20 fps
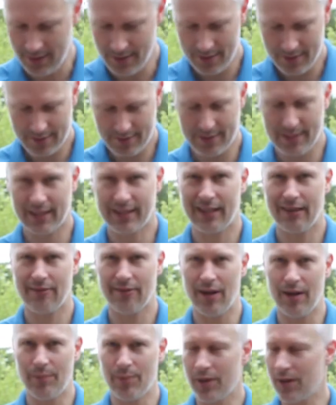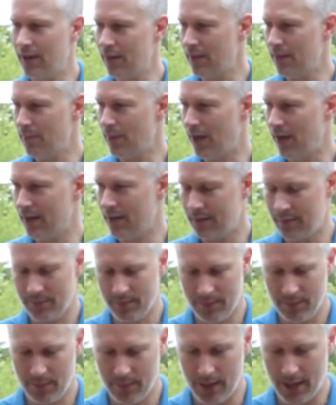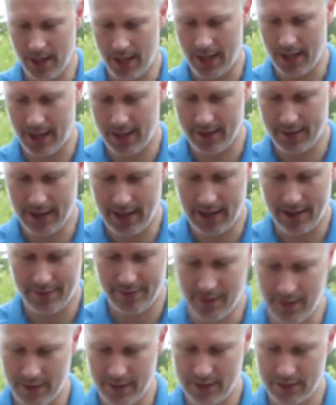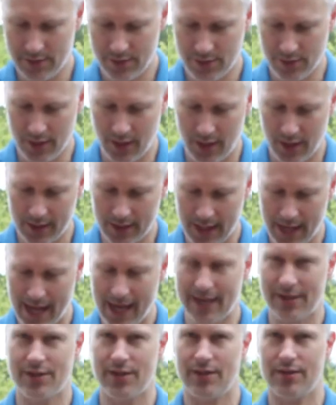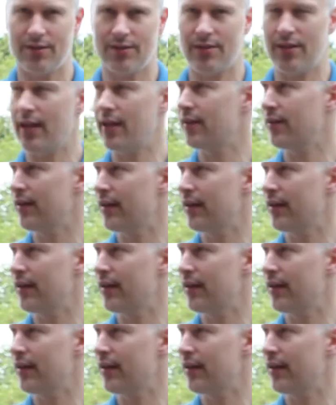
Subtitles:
sticky rubber on the bottom. And they have very strong edges so that you're